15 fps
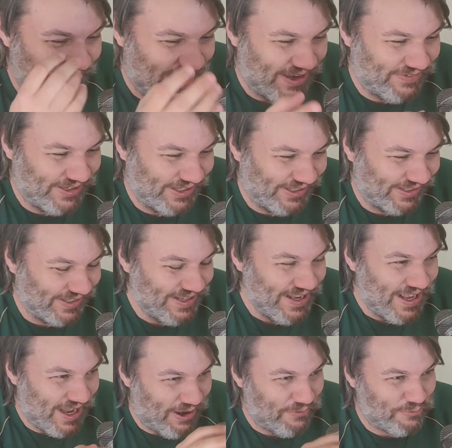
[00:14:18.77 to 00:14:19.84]
I mean,
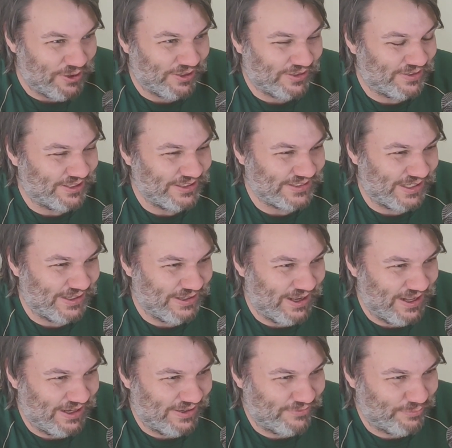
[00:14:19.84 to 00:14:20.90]
one of the things
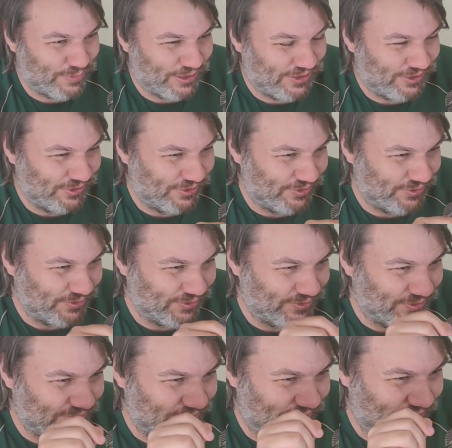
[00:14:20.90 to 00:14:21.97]
I love about the
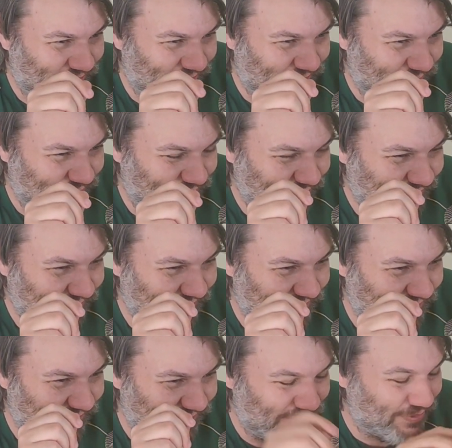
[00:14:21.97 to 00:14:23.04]
new
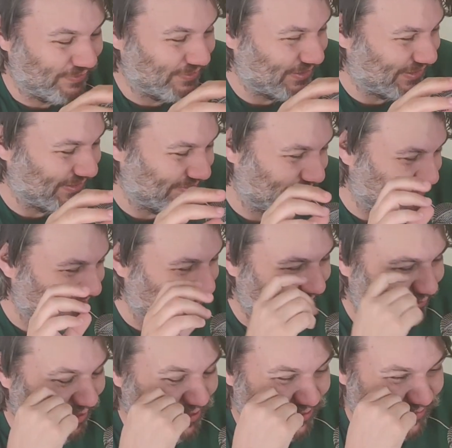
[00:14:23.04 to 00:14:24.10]
Land Rovers and
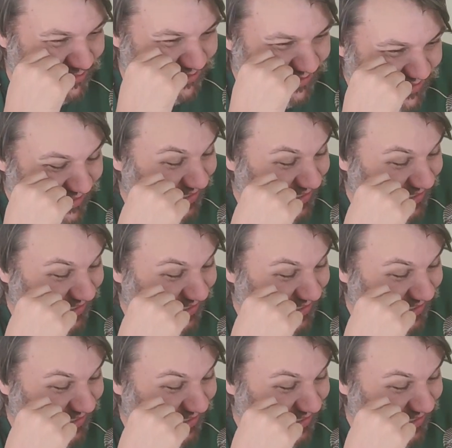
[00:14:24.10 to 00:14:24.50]
Range Rovers